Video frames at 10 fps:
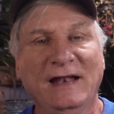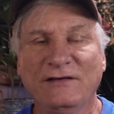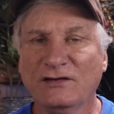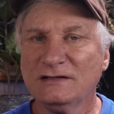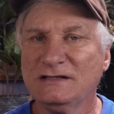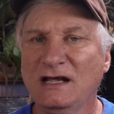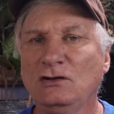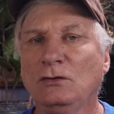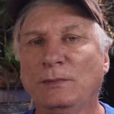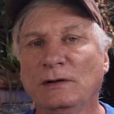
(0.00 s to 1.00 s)
they've
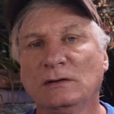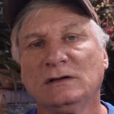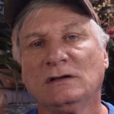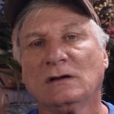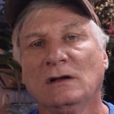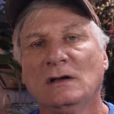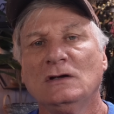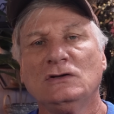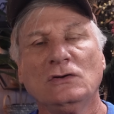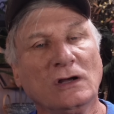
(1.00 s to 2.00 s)
continued building
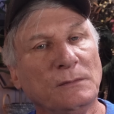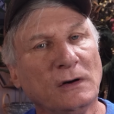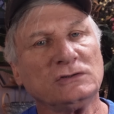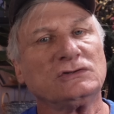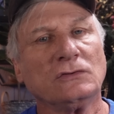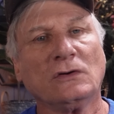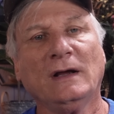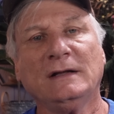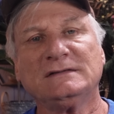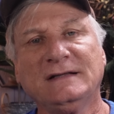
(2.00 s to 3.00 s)
to commercial
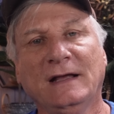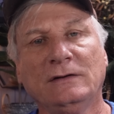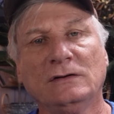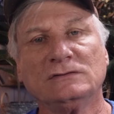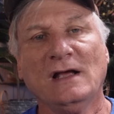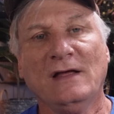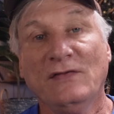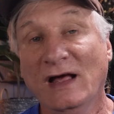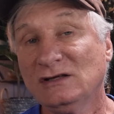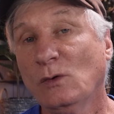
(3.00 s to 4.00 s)
grade standards.
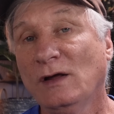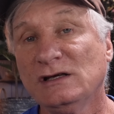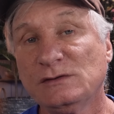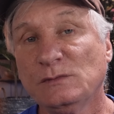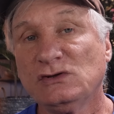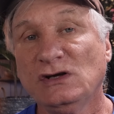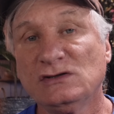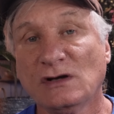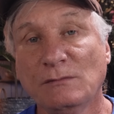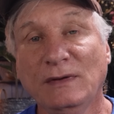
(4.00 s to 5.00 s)
That's why these
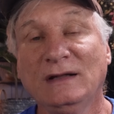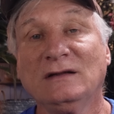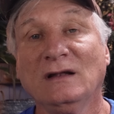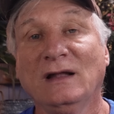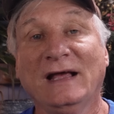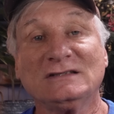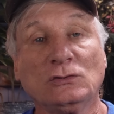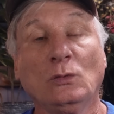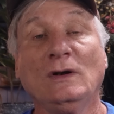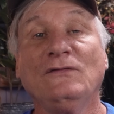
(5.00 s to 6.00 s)
machines are meant to last
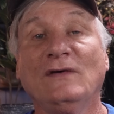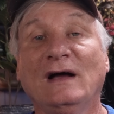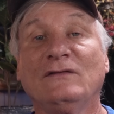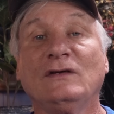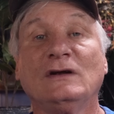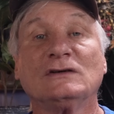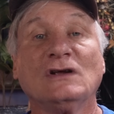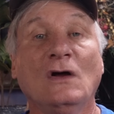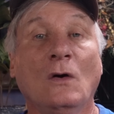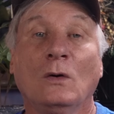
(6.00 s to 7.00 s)
25
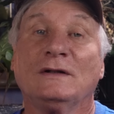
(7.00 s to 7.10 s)
years or